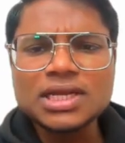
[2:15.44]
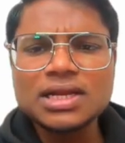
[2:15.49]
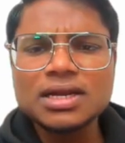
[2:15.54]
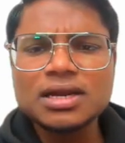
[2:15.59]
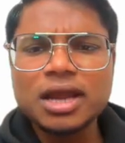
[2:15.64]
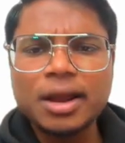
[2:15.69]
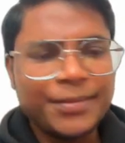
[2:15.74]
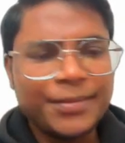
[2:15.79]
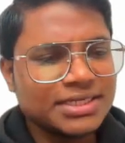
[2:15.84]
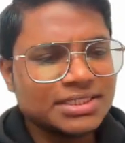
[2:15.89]

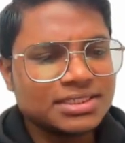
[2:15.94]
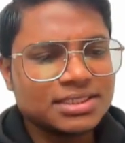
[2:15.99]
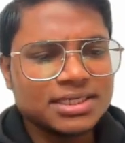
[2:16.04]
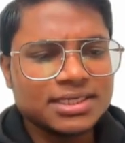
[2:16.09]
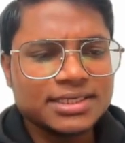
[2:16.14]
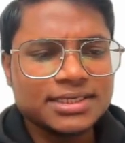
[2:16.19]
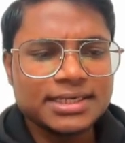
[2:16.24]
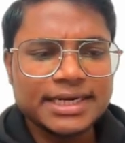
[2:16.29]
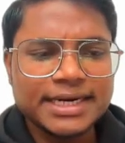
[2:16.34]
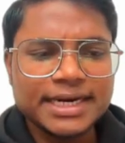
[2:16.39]
comments
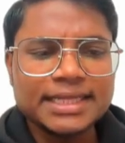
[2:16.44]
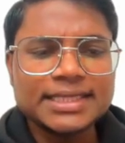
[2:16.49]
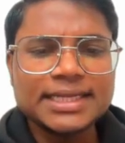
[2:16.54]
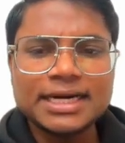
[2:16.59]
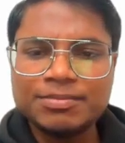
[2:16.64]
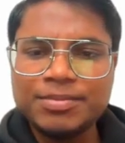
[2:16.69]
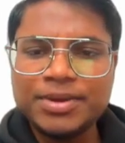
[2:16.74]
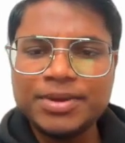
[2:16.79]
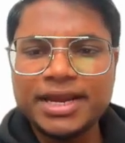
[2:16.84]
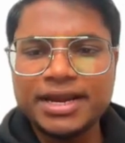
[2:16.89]
data that
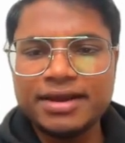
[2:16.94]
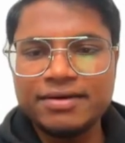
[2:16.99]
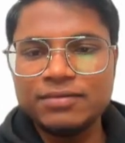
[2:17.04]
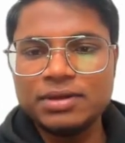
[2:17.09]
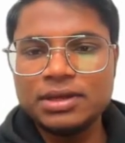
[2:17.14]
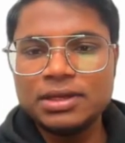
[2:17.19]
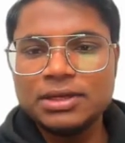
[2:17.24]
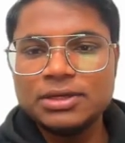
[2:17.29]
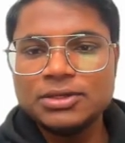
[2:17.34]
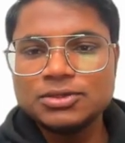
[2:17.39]
we have.
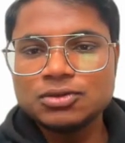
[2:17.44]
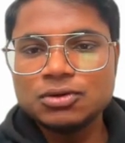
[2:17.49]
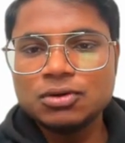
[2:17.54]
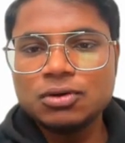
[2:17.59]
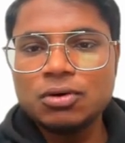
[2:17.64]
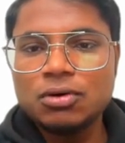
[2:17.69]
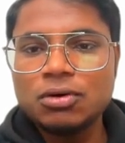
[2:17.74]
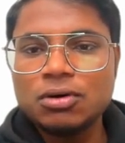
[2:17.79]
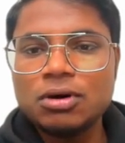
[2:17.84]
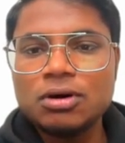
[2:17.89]
So
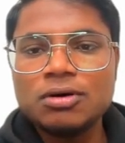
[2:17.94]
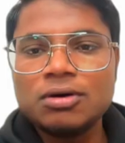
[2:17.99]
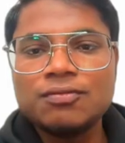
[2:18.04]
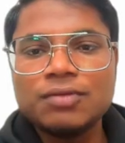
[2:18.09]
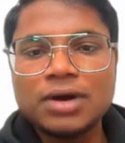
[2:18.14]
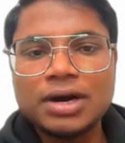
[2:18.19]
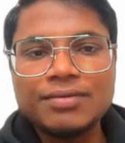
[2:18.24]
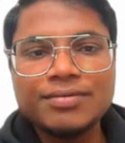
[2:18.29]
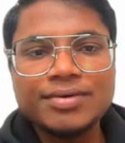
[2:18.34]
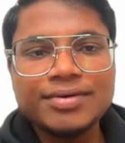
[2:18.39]

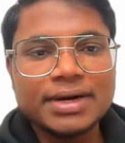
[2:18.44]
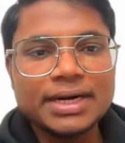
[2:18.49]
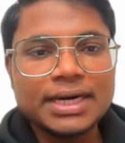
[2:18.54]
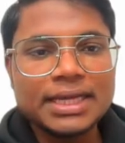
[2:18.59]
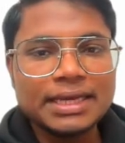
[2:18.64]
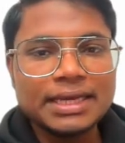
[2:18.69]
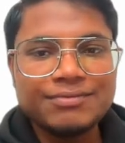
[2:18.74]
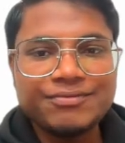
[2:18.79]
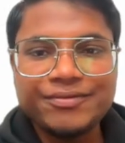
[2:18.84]
what we want,